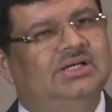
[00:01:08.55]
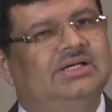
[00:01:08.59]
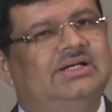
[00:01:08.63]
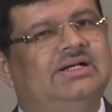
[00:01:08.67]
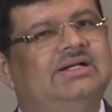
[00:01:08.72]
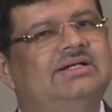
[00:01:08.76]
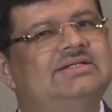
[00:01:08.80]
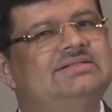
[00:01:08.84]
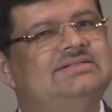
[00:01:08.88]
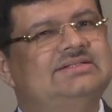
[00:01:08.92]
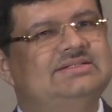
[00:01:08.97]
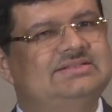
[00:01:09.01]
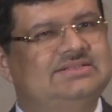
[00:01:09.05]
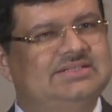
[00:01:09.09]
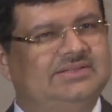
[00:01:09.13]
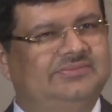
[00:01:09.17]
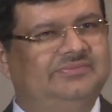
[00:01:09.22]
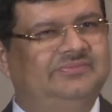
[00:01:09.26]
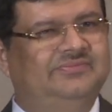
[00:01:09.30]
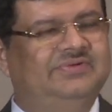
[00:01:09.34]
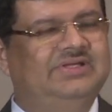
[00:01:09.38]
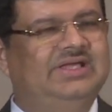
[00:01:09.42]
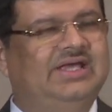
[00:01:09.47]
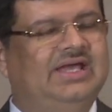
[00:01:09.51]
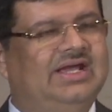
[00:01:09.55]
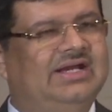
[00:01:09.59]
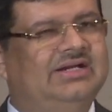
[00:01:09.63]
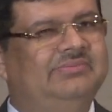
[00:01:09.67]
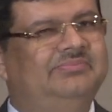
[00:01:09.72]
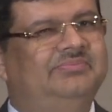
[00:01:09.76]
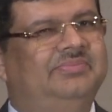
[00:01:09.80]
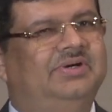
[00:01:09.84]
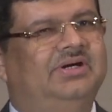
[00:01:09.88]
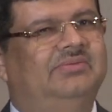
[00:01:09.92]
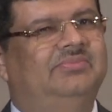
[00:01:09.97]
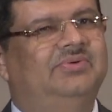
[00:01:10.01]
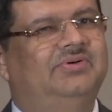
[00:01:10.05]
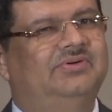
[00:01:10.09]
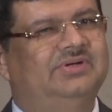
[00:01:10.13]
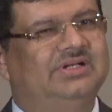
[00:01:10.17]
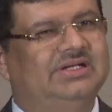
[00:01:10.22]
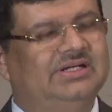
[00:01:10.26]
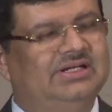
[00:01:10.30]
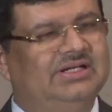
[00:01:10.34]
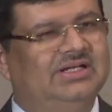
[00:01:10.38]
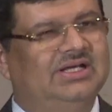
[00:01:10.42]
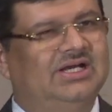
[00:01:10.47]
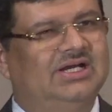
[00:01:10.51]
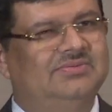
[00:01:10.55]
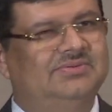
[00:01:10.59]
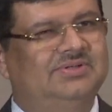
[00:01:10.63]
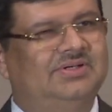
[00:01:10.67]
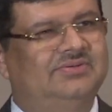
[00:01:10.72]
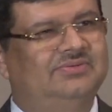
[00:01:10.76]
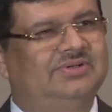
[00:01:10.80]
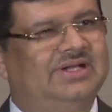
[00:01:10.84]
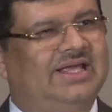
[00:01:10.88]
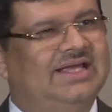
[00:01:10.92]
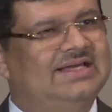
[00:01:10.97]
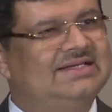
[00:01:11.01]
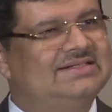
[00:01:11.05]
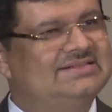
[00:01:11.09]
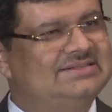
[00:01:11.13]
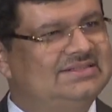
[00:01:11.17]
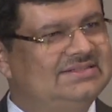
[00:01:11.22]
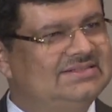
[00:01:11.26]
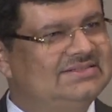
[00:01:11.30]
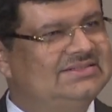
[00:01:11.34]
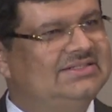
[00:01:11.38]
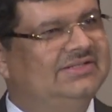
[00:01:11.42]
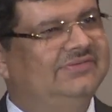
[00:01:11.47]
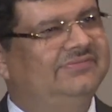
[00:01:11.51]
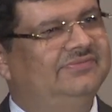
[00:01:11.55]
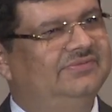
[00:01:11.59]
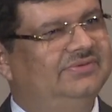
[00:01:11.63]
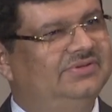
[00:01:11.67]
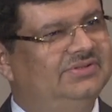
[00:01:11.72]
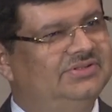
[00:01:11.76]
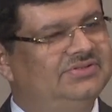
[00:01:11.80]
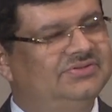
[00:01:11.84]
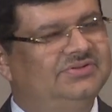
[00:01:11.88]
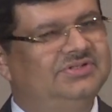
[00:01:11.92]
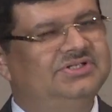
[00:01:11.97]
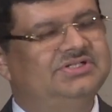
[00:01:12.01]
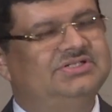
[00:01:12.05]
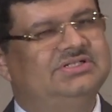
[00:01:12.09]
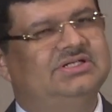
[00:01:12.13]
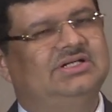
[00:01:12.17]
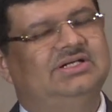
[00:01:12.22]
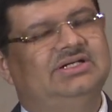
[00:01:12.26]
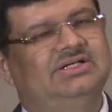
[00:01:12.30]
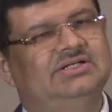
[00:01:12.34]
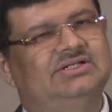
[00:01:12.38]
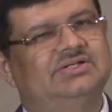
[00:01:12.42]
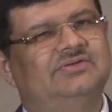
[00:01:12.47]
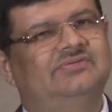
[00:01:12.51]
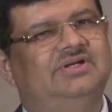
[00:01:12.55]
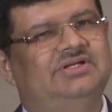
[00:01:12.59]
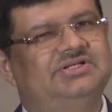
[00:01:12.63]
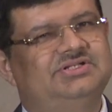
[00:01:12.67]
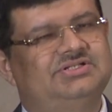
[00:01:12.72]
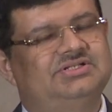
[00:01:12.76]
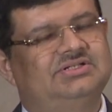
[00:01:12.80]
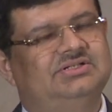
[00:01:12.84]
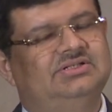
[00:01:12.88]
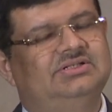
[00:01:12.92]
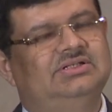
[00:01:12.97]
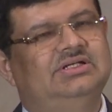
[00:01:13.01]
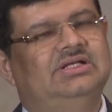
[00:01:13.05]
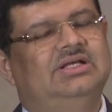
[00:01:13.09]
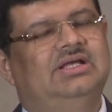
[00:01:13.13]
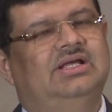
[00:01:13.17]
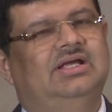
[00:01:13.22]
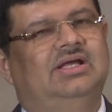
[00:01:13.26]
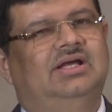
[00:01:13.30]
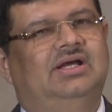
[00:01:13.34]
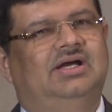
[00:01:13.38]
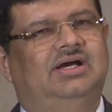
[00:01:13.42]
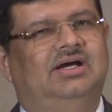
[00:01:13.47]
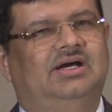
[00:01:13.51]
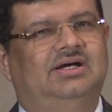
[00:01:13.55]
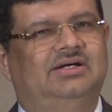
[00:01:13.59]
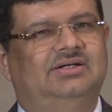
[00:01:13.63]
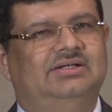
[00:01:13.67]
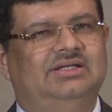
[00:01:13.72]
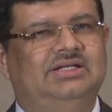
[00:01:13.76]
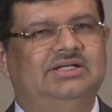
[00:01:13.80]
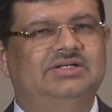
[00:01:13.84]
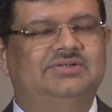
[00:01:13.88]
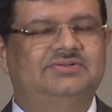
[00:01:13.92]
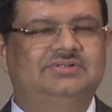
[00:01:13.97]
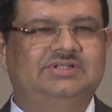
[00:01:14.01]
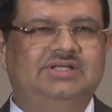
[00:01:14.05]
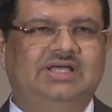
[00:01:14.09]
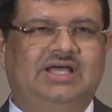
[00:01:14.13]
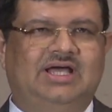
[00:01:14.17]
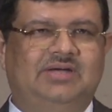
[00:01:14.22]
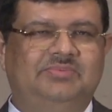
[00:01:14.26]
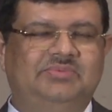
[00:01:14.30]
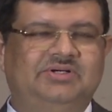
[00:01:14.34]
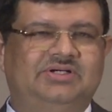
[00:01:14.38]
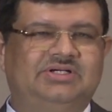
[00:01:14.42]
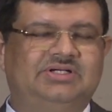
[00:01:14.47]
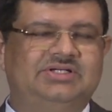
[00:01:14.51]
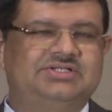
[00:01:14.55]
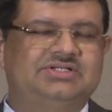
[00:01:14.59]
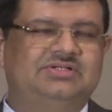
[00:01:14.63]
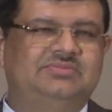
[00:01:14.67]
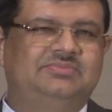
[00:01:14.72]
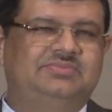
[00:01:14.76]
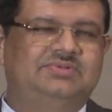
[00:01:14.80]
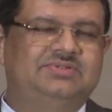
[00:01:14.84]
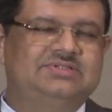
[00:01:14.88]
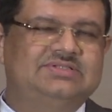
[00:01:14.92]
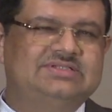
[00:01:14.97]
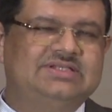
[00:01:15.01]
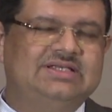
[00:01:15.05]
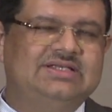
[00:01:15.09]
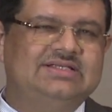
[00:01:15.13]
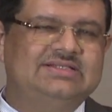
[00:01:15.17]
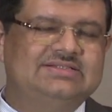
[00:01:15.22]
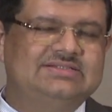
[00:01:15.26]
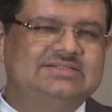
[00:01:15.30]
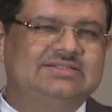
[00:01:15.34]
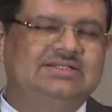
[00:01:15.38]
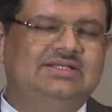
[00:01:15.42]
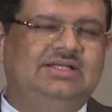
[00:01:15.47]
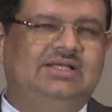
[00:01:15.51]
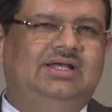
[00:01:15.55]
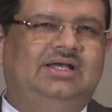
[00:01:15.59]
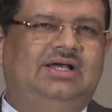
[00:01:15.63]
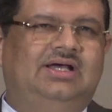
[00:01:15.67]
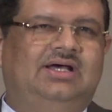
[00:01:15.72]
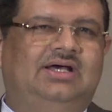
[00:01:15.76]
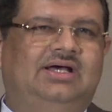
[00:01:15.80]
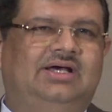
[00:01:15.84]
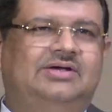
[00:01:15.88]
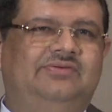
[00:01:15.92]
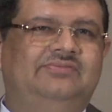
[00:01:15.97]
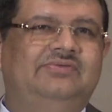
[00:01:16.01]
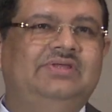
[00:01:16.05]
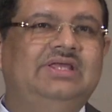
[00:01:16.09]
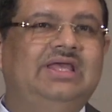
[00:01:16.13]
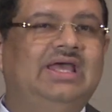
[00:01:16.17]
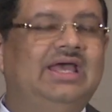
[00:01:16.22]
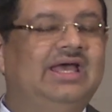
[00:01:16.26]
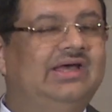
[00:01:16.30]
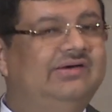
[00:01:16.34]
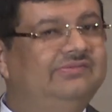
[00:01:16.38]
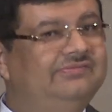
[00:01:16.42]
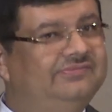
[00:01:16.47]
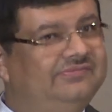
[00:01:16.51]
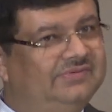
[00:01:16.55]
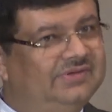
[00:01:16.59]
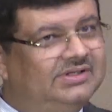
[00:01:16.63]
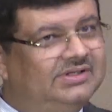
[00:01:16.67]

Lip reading: criticism we have about India about excessive judicial intervention into the arbitration process, we have